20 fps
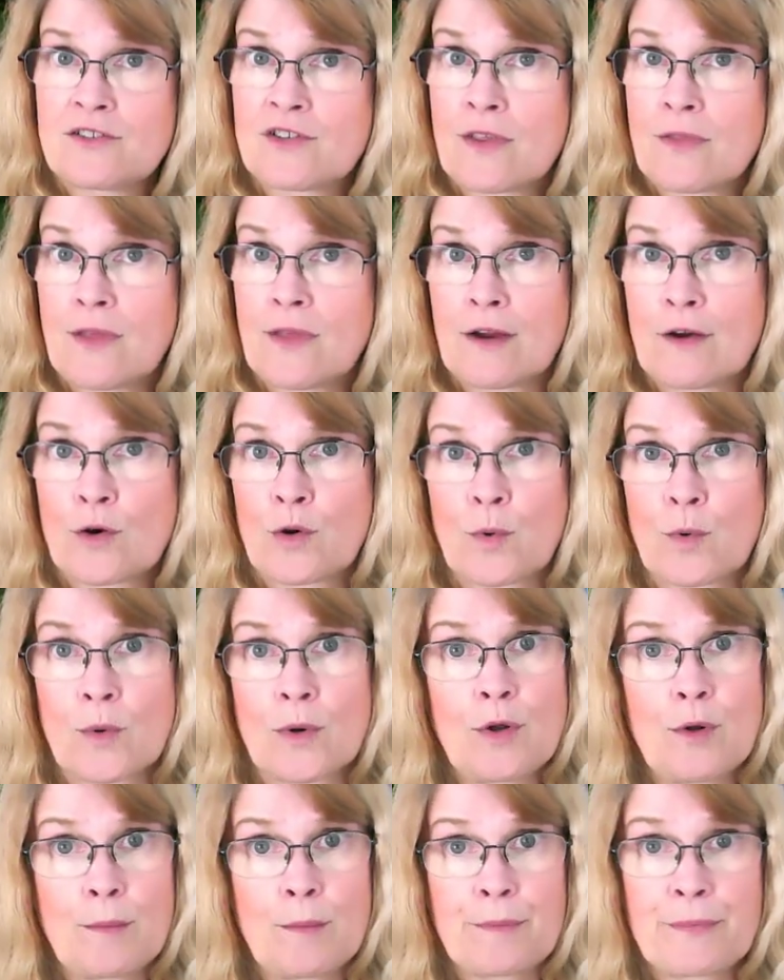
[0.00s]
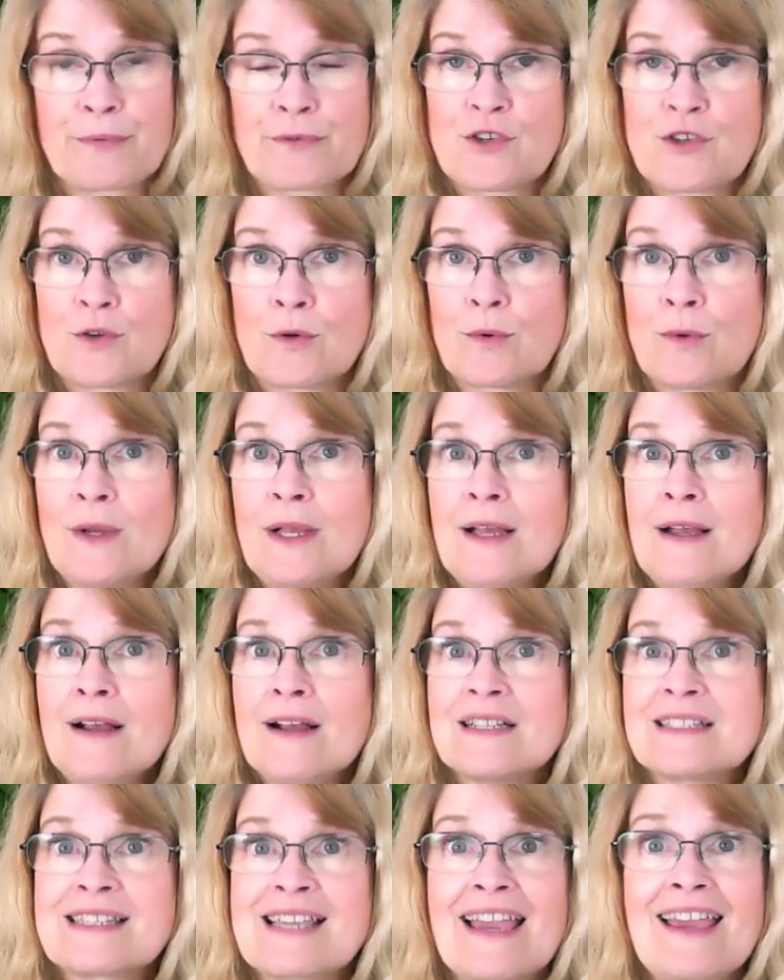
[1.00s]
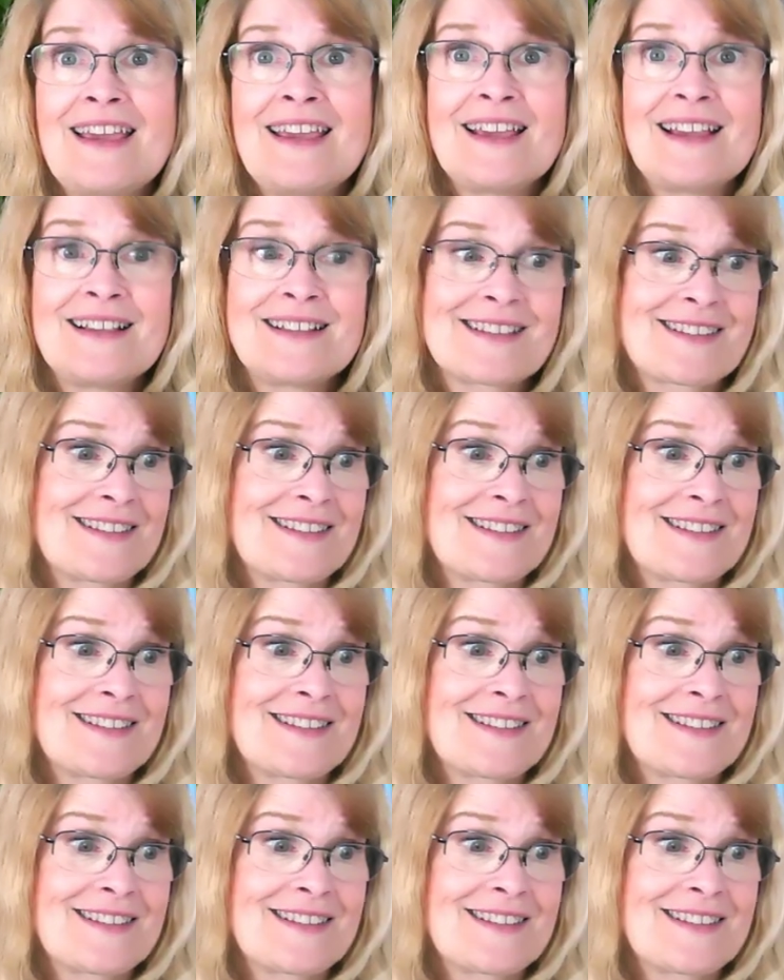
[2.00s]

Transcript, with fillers: to their group, to say